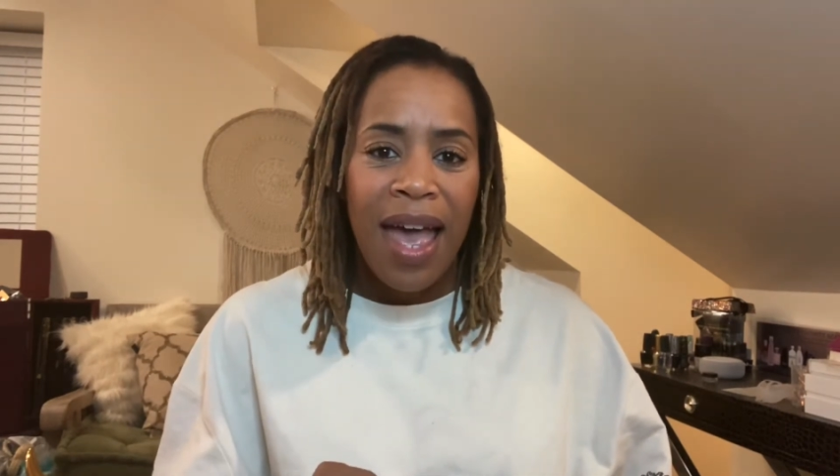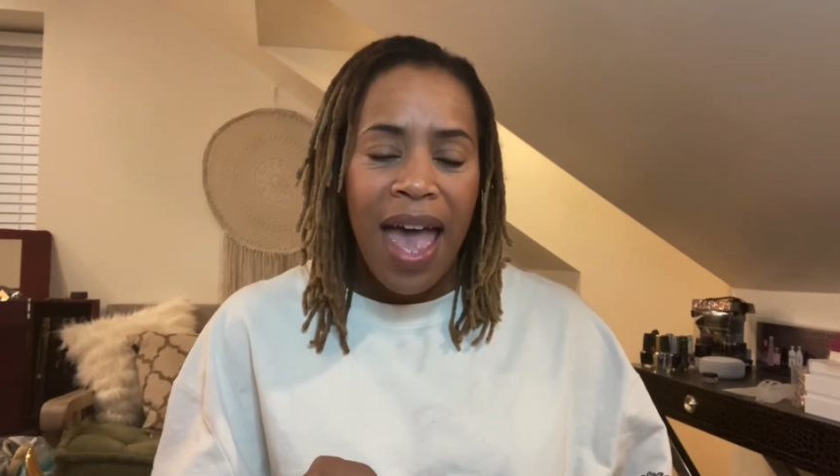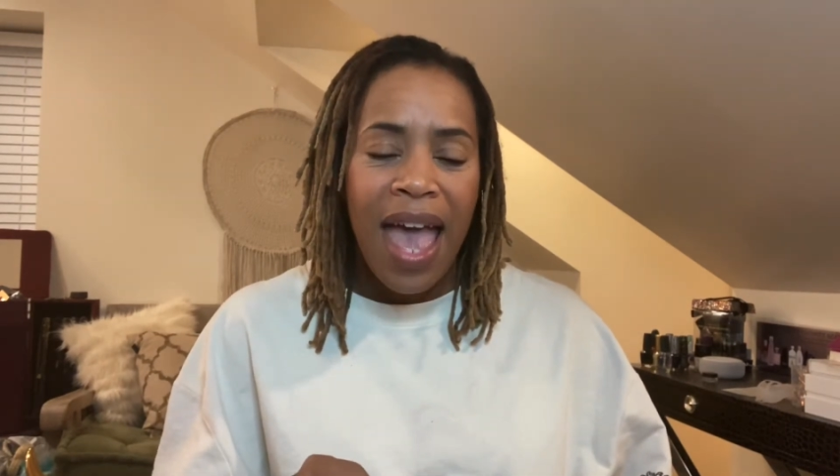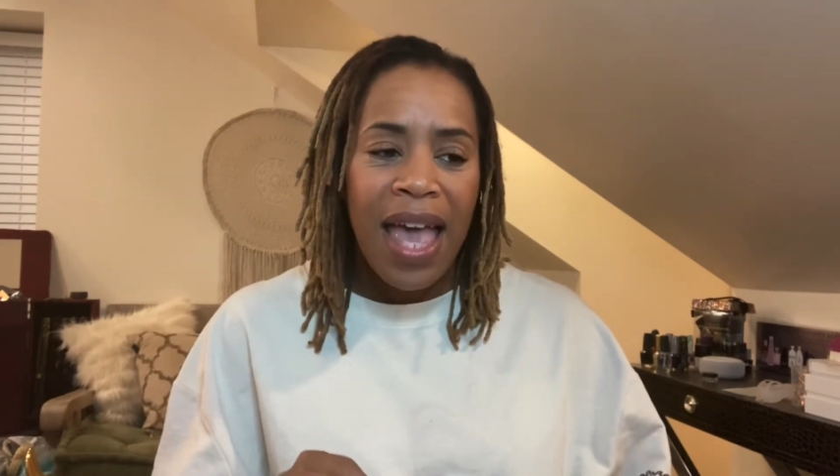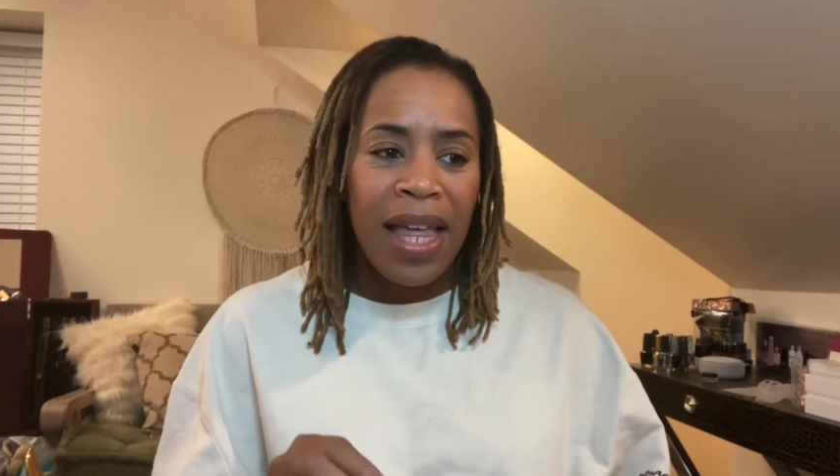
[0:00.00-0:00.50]

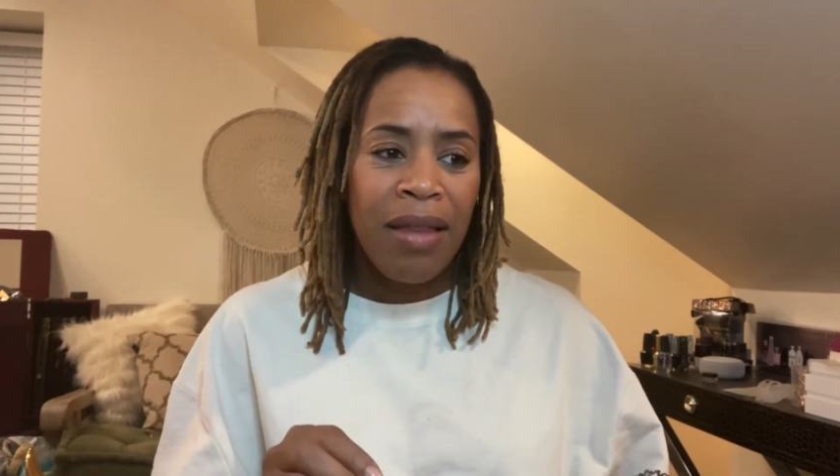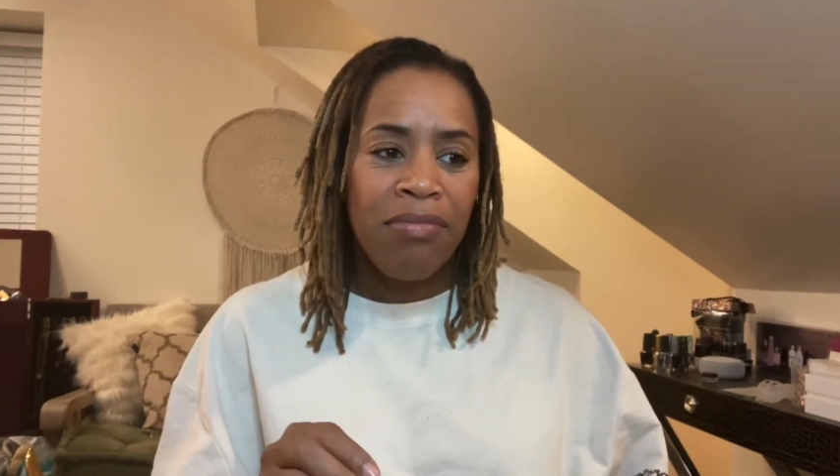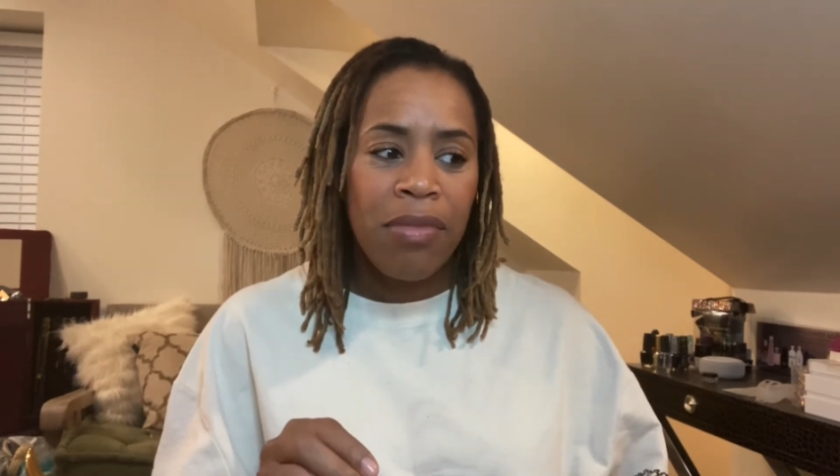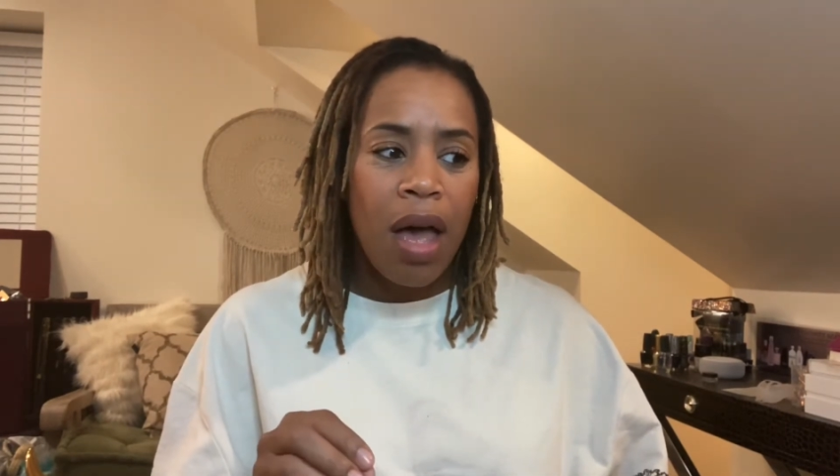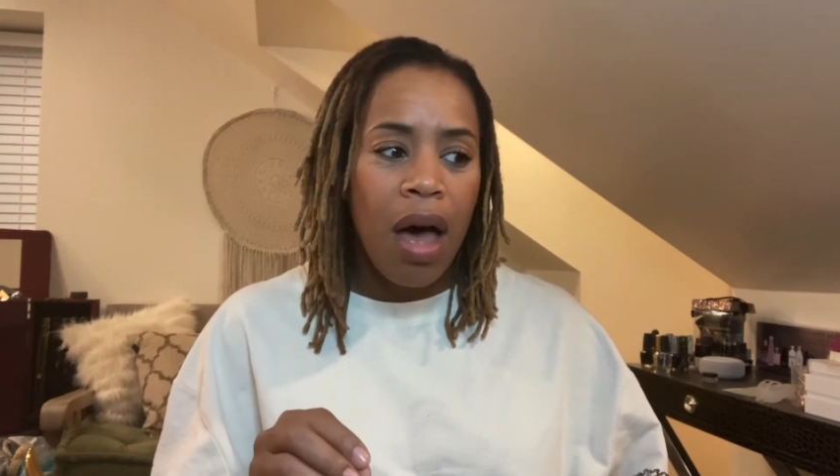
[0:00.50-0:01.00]

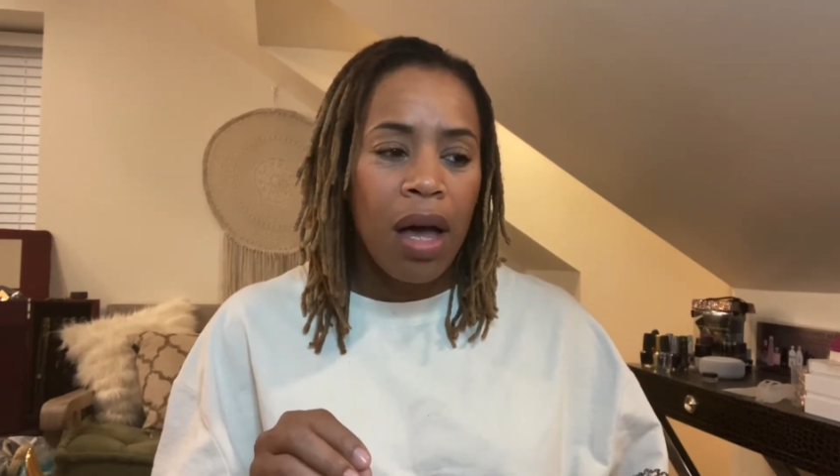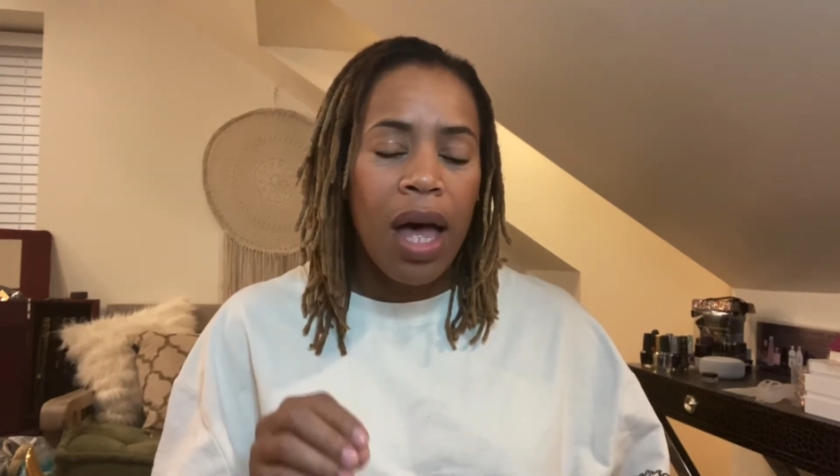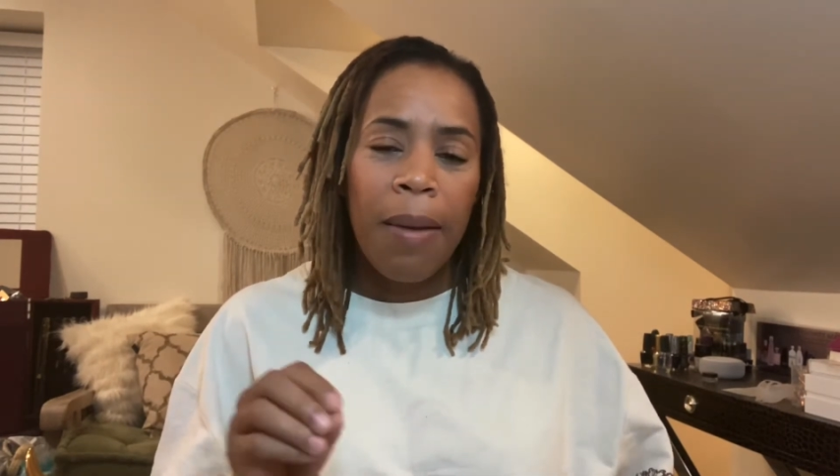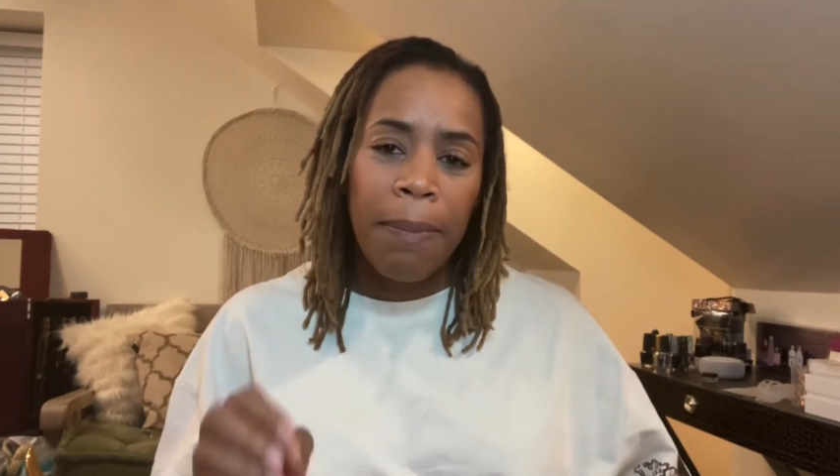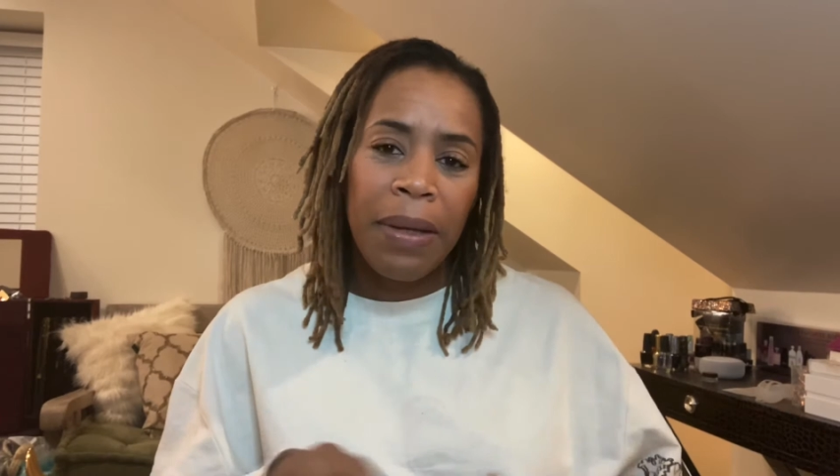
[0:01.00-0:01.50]
And a
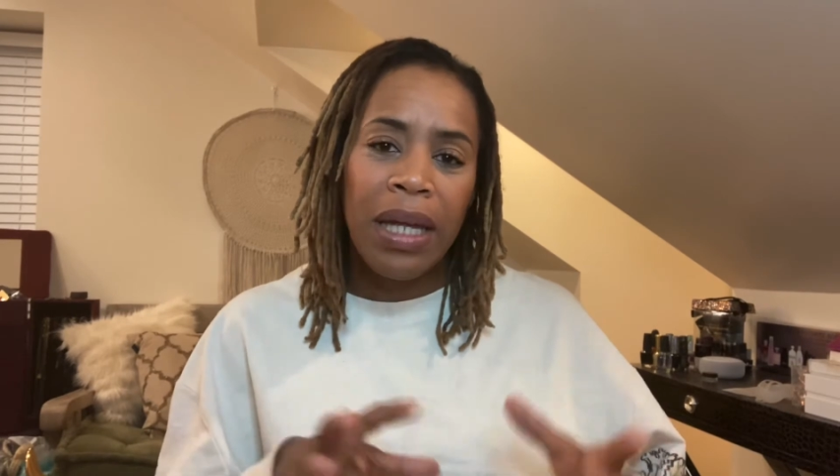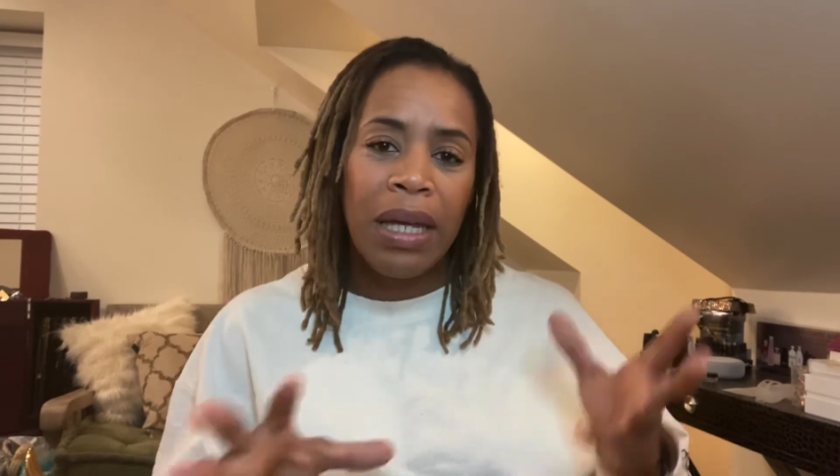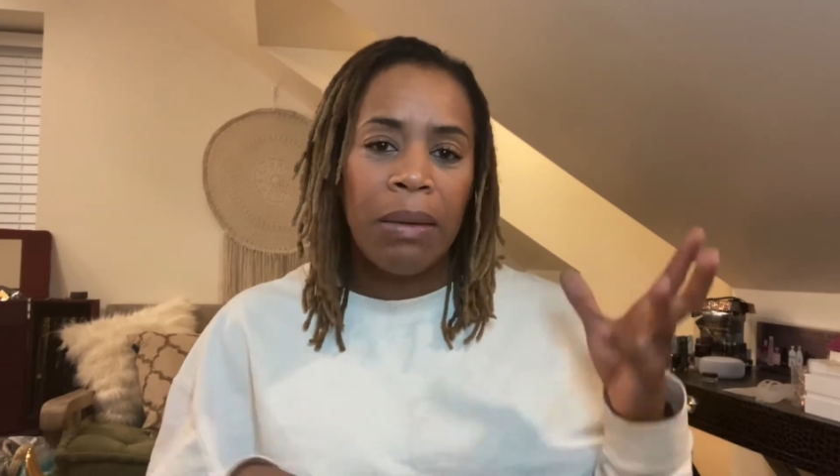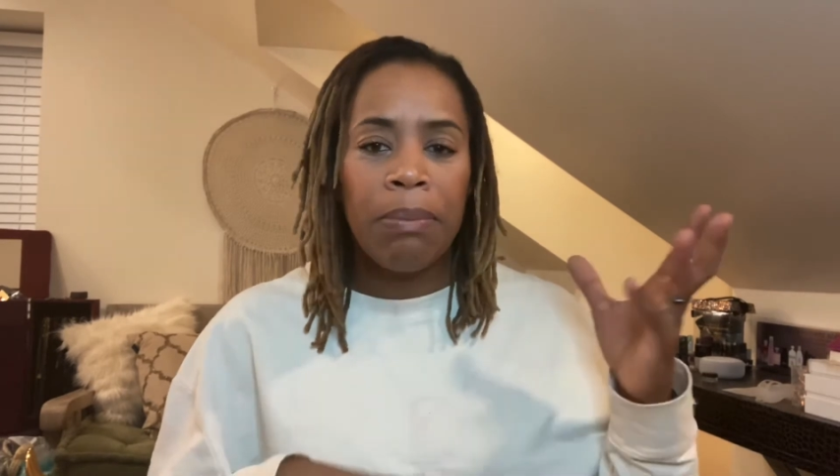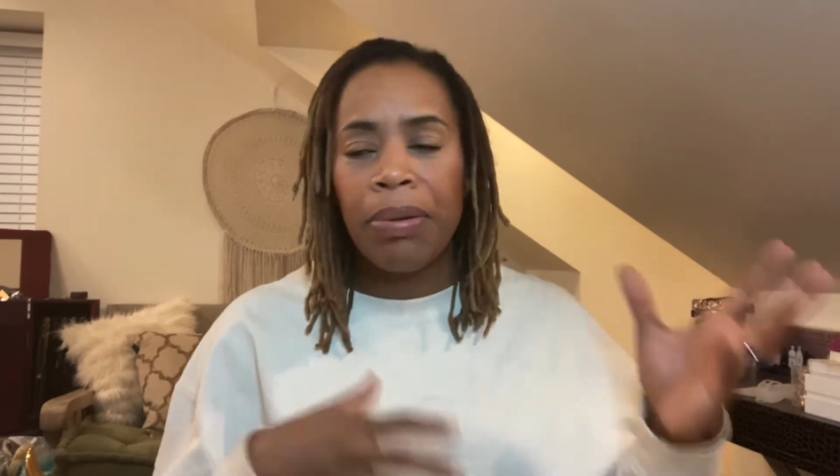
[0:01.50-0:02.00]
company
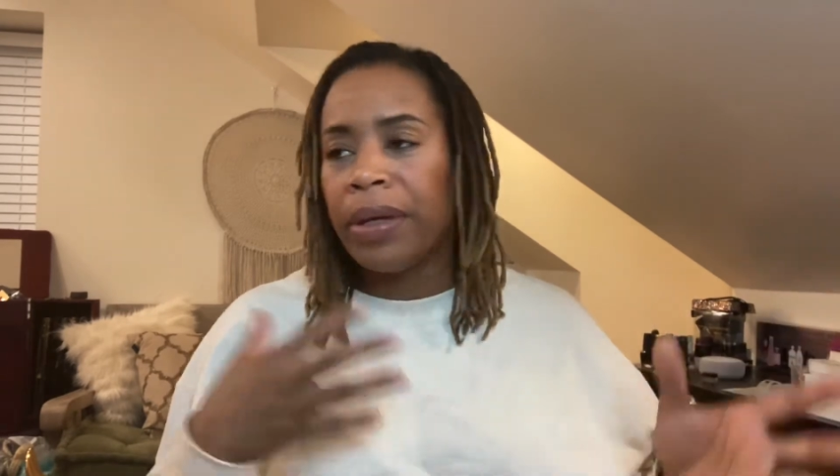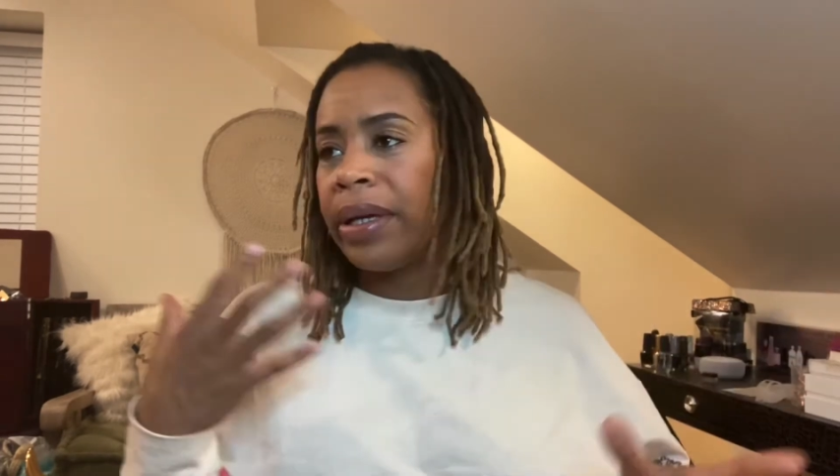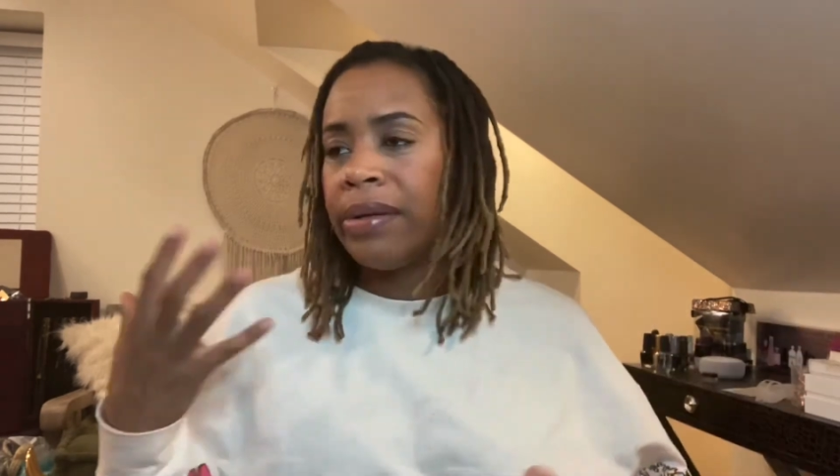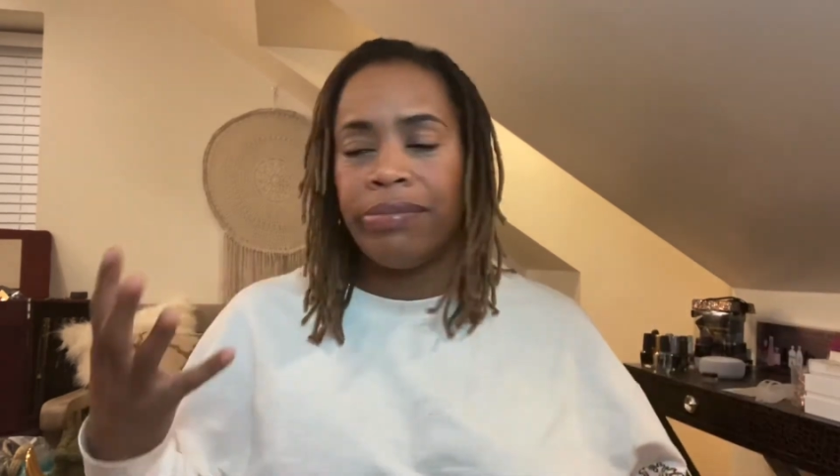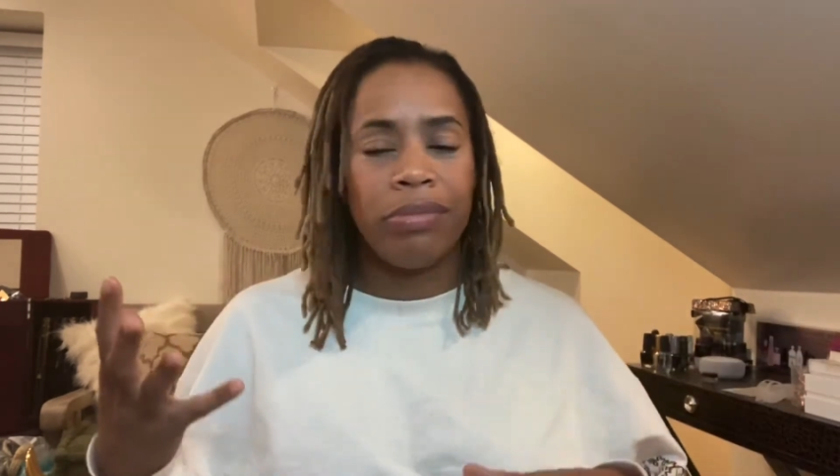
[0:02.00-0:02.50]
can
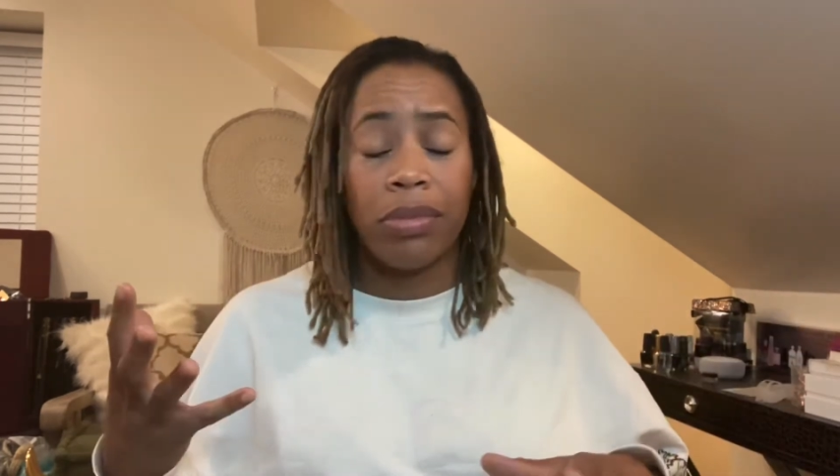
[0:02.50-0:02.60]
put